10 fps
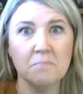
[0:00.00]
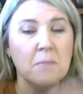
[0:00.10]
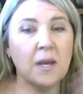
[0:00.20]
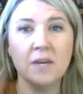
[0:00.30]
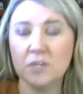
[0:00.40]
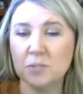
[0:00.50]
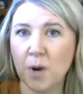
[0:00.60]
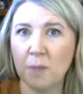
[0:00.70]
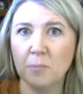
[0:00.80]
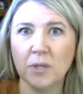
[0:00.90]
Many of us
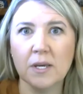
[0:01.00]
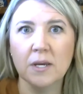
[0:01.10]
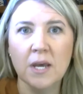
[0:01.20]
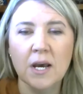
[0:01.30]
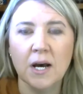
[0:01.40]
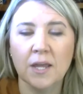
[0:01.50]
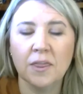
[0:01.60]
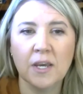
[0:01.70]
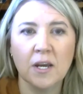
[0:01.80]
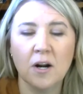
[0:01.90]
probably
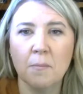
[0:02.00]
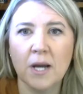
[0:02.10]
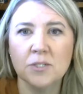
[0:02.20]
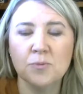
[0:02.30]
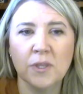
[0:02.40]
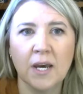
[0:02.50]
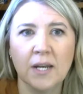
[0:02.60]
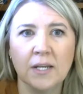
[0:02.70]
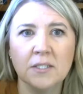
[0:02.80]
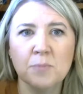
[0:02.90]
think in our minds what that is,